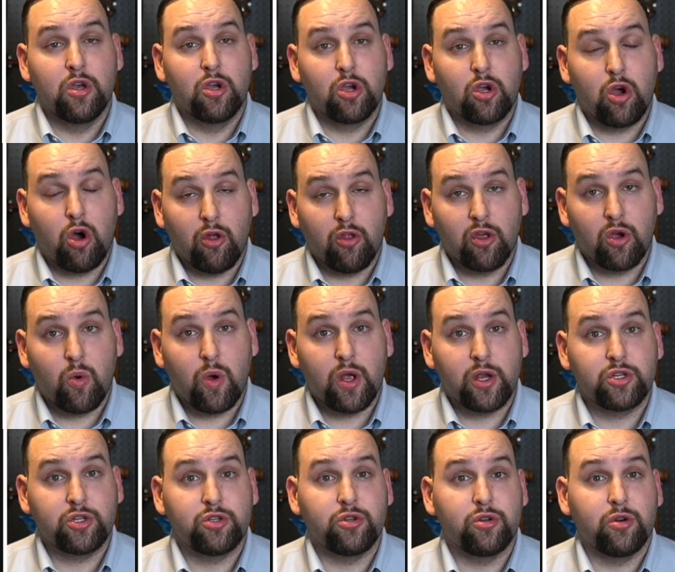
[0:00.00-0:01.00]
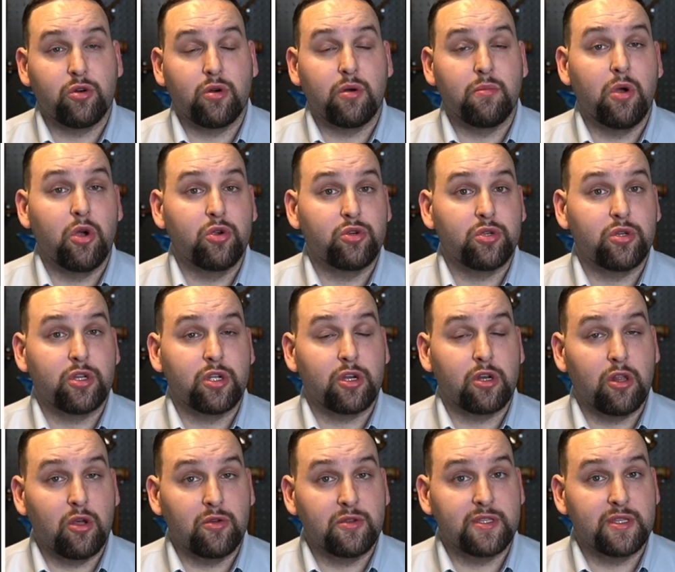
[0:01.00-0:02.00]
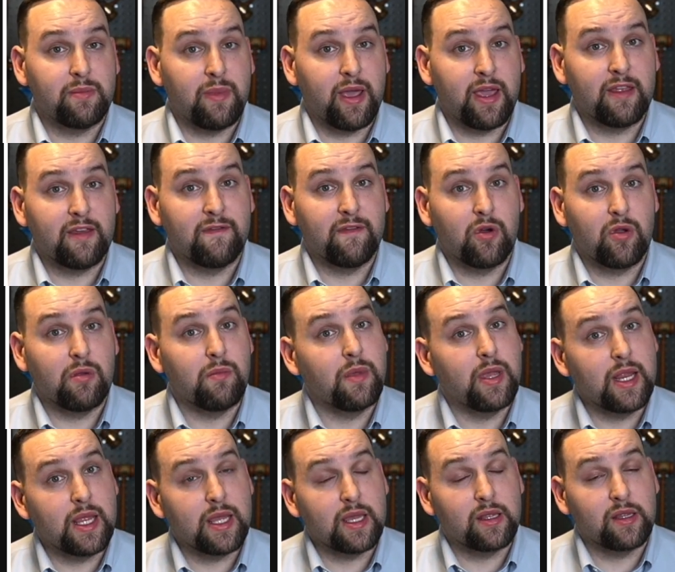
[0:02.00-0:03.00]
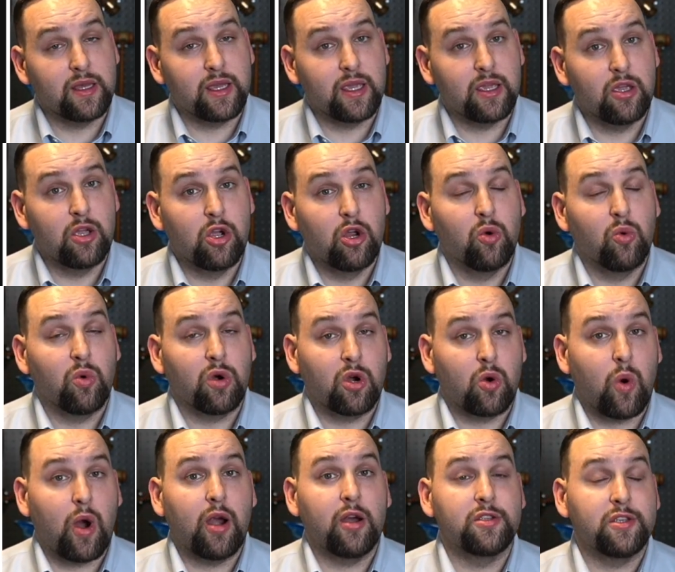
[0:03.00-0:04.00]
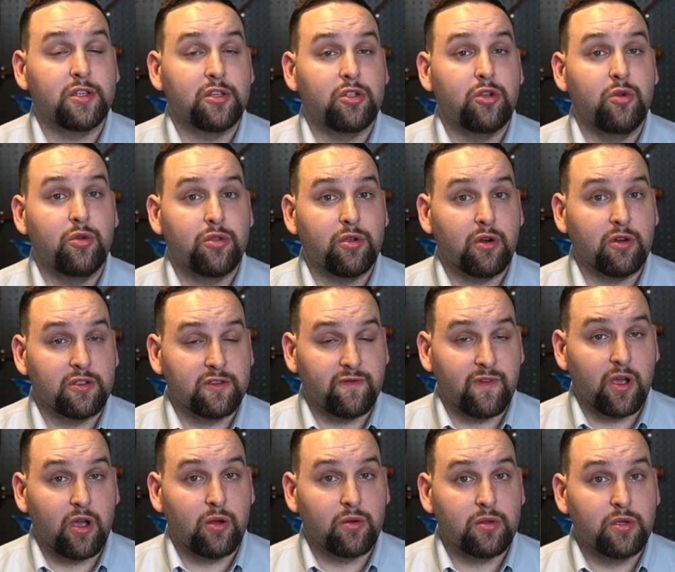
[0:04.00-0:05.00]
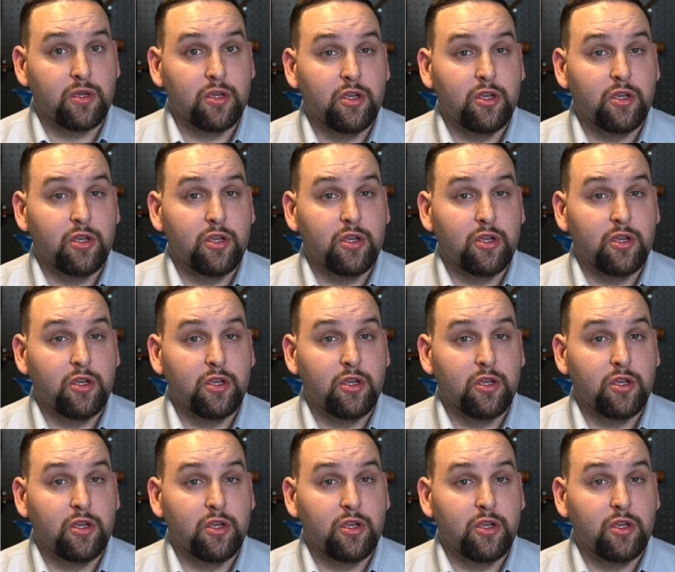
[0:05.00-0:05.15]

call the question, or a motion to close debate and vote immediately requires a 2/3 vote.